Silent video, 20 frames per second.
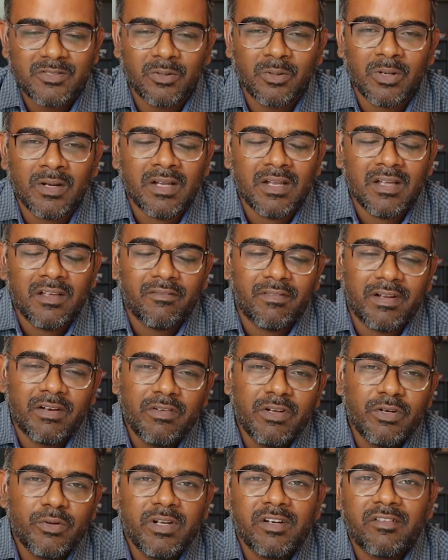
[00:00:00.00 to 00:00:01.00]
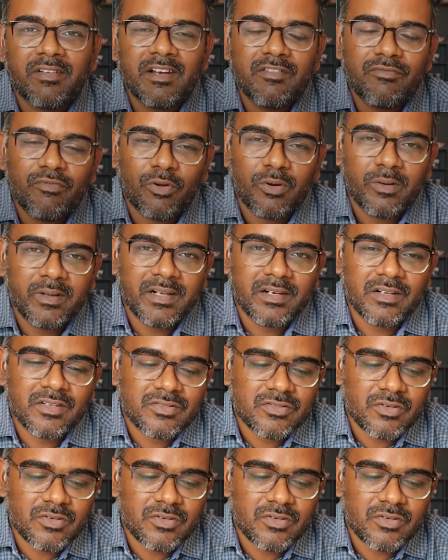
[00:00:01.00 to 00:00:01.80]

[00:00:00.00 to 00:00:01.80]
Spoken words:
So whenever you're doing trend following in a